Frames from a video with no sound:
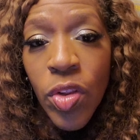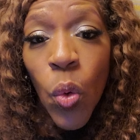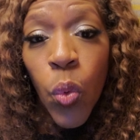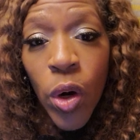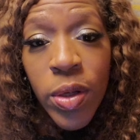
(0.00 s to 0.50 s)

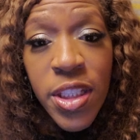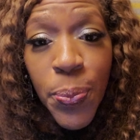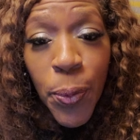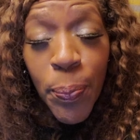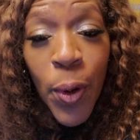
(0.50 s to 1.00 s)
The word is
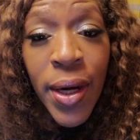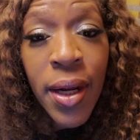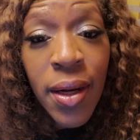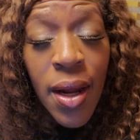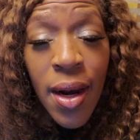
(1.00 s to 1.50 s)

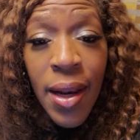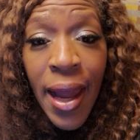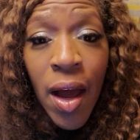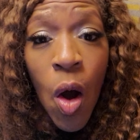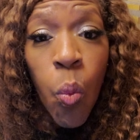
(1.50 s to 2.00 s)
spreading
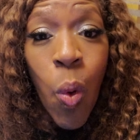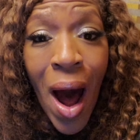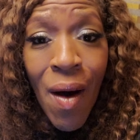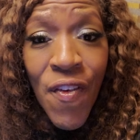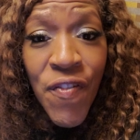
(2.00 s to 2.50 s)
like a
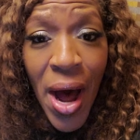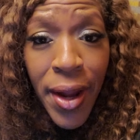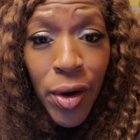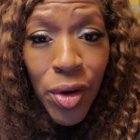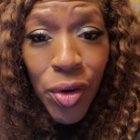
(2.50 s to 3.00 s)

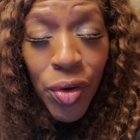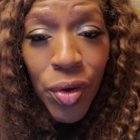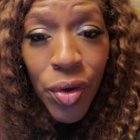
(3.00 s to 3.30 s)
wildfire